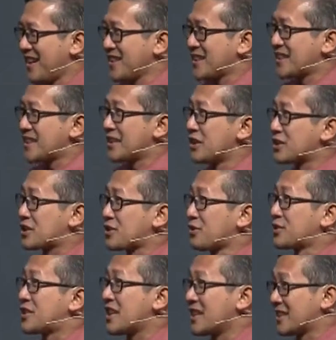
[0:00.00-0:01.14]
it looks so
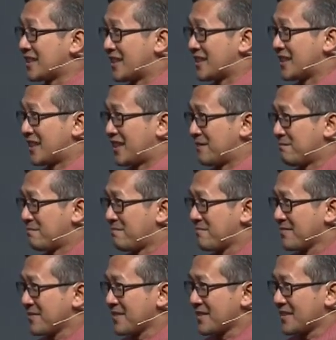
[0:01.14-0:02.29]
cheesy, isn't it?
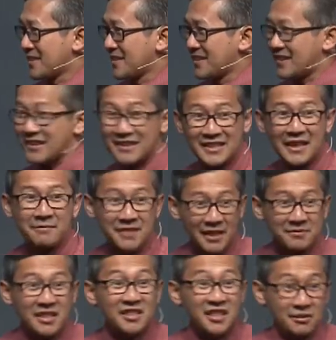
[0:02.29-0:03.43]

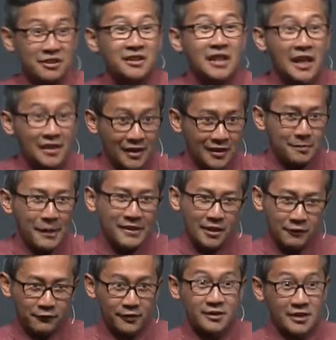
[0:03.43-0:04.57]
Sometimes it's irritating,
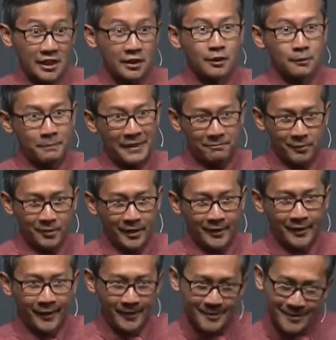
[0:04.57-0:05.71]
especially for single people
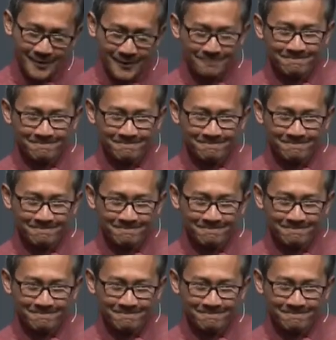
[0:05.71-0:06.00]
like us.